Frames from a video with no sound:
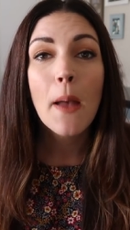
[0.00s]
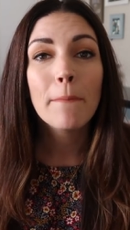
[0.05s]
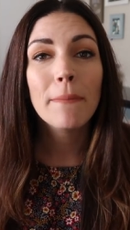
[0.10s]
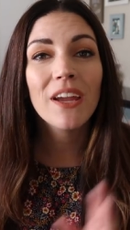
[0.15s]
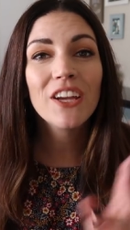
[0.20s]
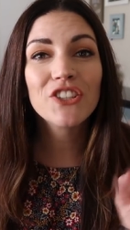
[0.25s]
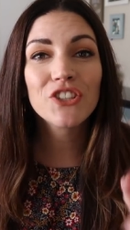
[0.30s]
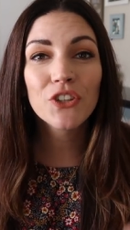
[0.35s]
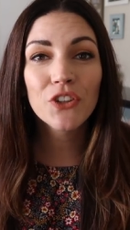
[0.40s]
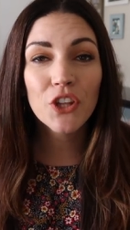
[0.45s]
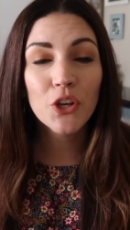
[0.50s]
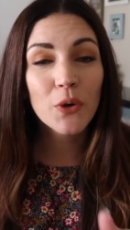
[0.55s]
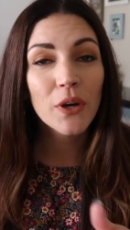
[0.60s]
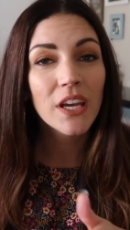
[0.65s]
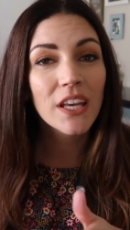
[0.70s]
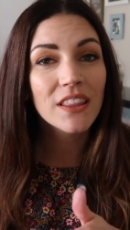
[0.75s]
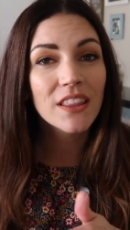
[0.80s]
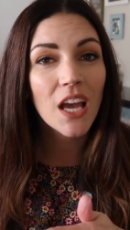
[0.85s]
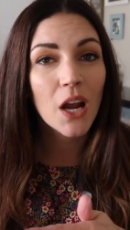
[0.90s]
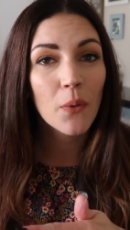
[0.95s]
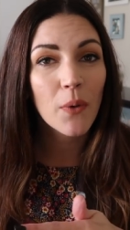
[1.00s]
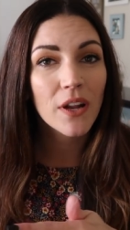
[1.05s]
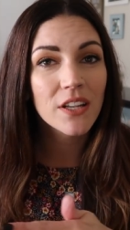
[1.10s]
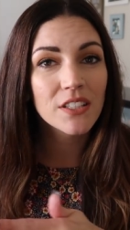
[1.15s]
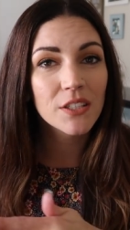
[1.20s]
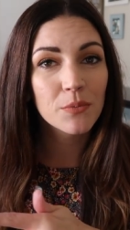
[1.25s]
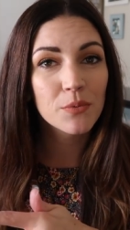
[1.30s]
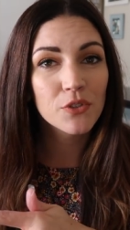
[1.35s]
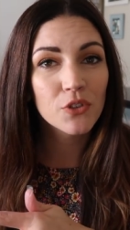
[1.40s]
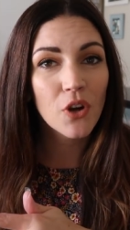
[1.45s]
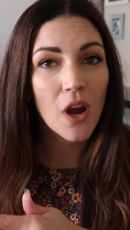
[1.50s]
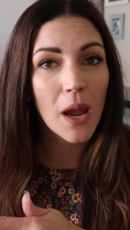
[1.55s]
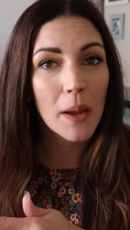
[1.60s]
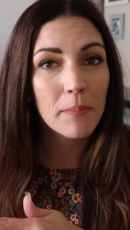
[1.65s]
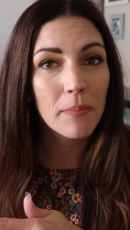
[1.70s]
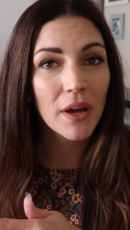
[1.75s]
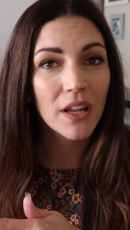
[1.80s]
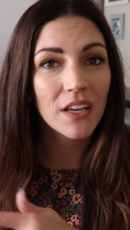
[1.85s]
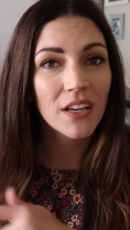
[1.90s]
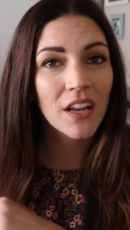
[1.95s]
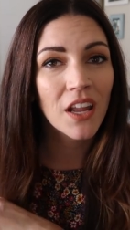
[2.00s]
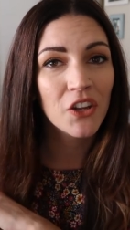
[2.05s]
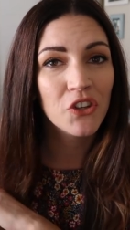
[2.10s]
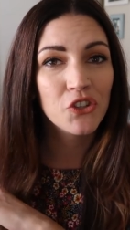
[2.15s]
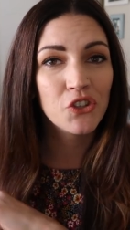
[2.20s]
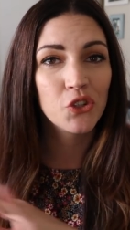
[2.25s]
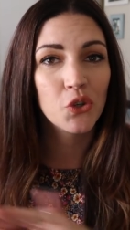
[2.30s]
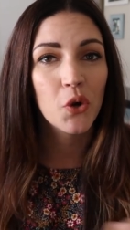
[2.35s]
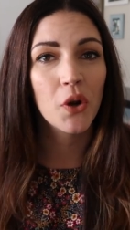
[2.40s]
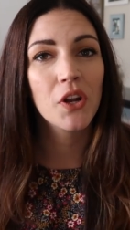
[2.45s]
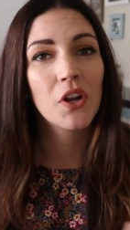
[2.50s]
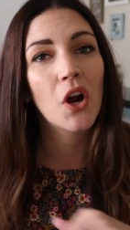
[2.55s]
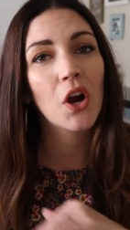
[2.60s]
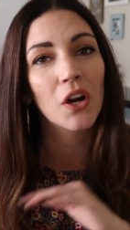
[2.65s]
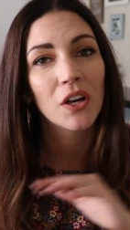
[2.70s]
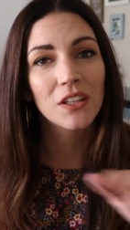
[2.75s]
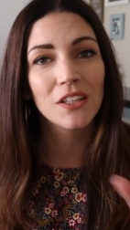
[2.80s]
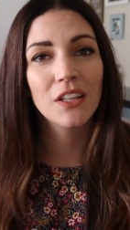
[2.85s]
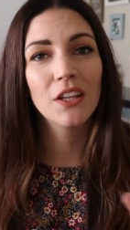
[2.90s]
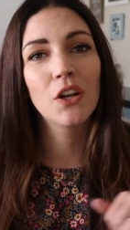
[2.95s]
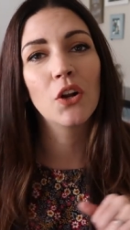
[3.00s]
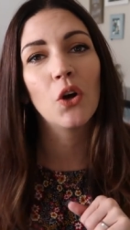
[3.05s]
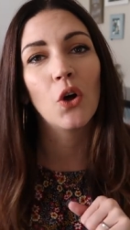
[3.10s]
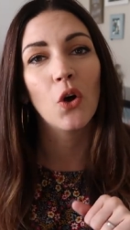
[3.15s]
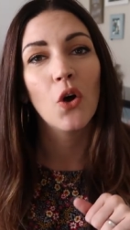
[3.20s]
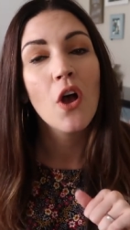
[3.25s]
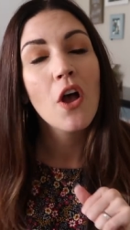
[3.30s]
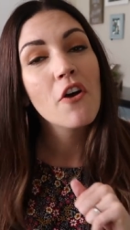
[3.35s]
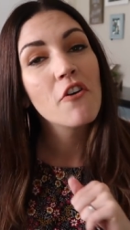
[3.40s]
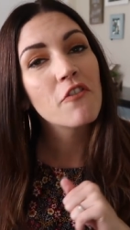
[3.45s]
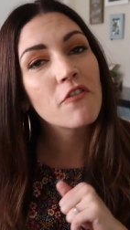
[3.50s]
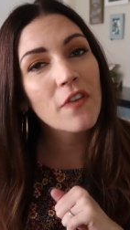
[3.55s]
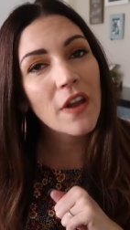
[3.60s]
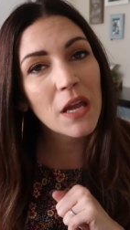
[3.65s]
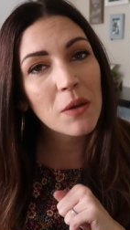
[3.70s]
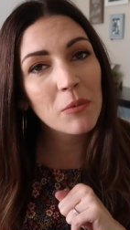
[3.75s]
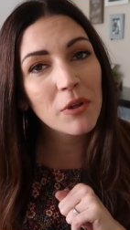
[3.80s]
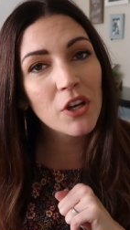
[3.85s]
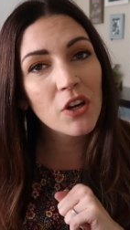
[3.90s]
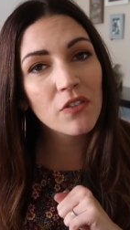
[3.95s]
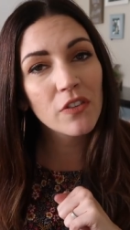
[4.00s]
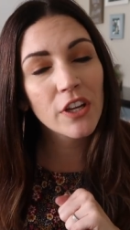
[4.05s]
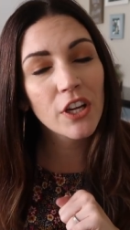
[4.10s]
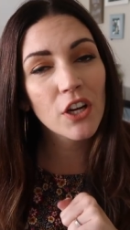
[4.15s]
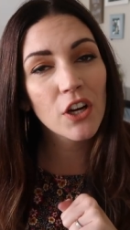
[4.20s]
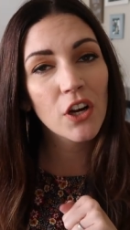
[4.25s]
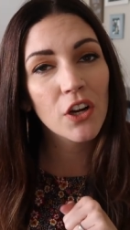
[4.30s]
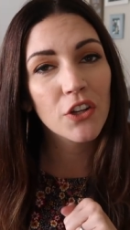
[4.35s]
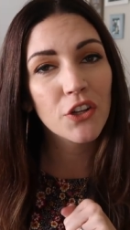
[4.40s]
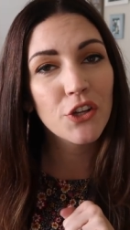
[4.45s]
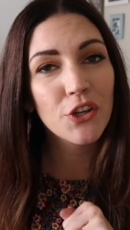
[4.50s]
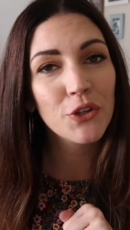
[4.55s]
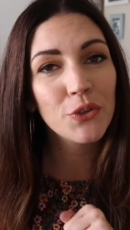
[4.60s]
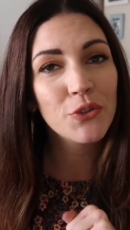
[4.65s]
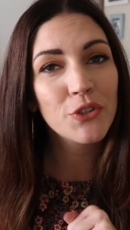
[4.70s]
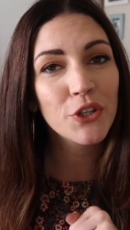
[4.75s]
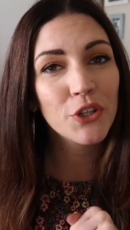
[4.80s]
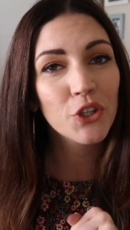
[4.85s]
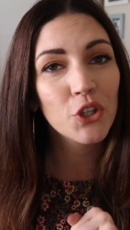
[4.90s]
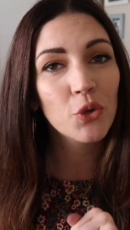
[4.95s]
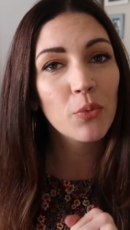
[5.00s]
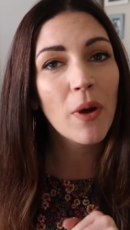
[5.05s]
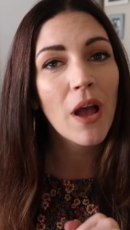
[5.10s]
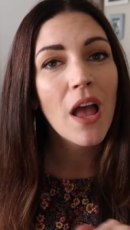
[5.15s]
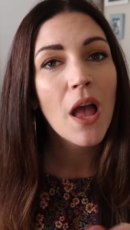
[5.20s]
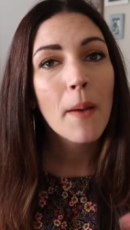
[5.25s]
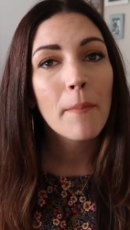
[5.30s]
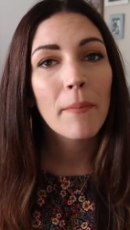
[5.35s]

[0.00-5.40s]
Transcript: Make sure that you hit that red subscribe button and join our little family over here on YouTube.